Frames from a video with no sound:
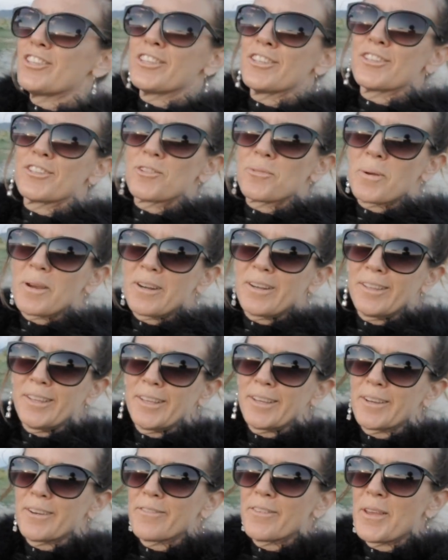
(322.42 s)
is the way to
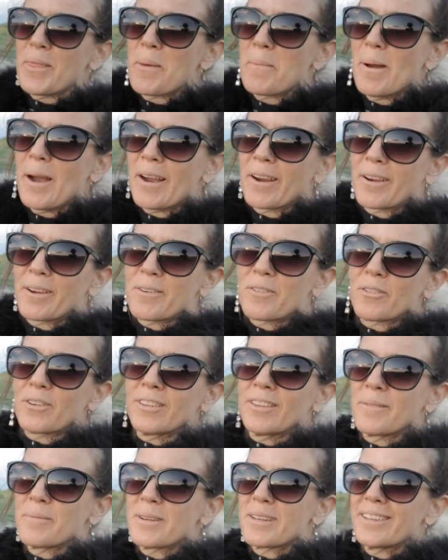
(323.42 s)
live in the backcountry,
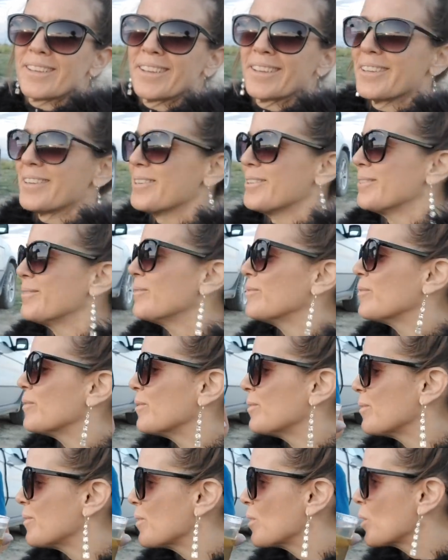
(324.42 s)
let me tell you. No
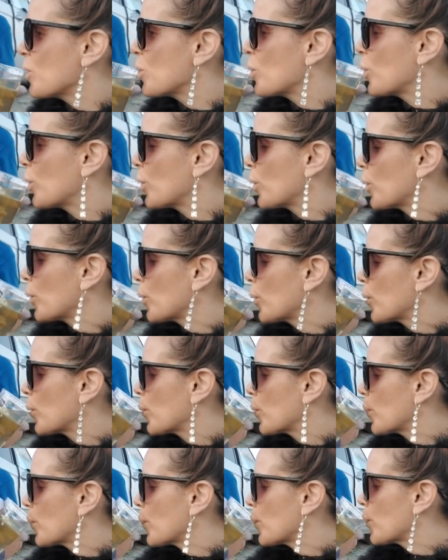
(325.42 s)
doubt, no doubt.
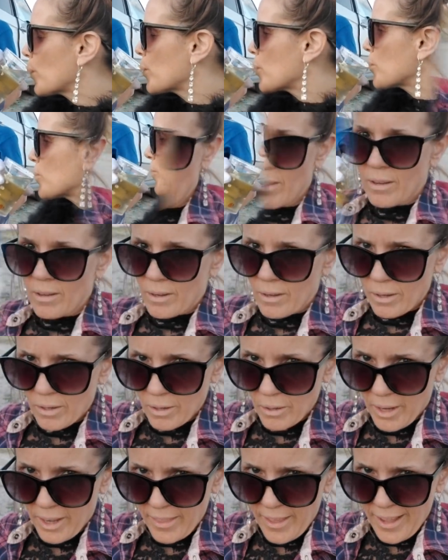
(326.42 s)

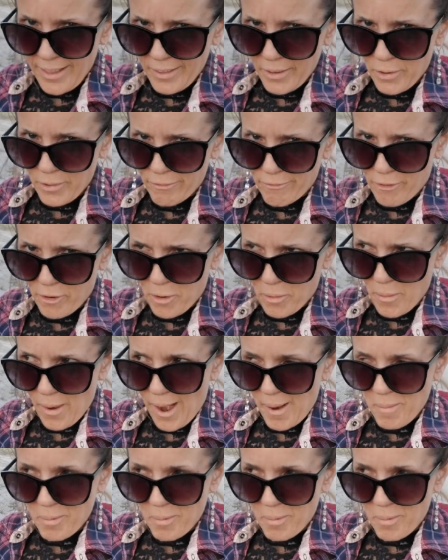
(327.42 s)
Okay, that little fur wrap